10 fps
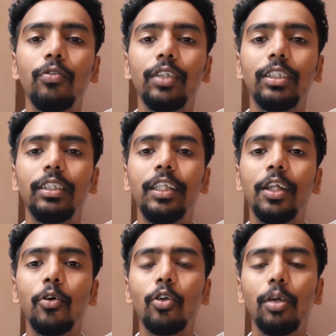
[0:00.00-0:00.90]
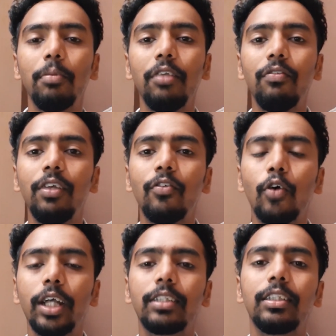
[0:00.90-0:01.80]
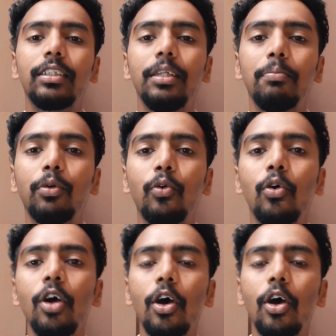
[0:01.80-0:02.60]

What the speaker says: which is either gonna be Vivo X60 Pro